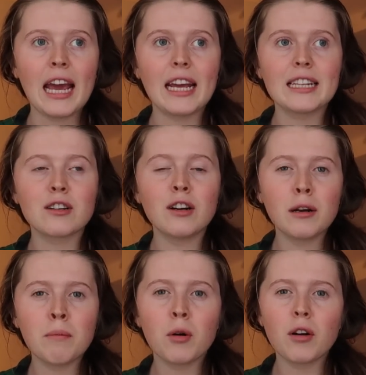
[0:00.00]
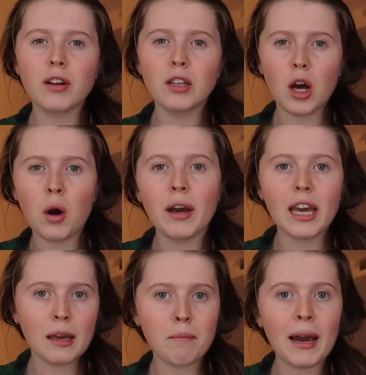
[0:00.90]
it's got more of a
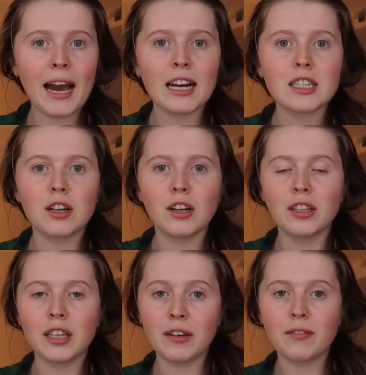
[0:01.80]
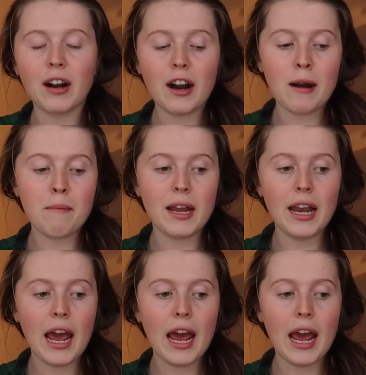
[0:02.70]
lower impact on the environment,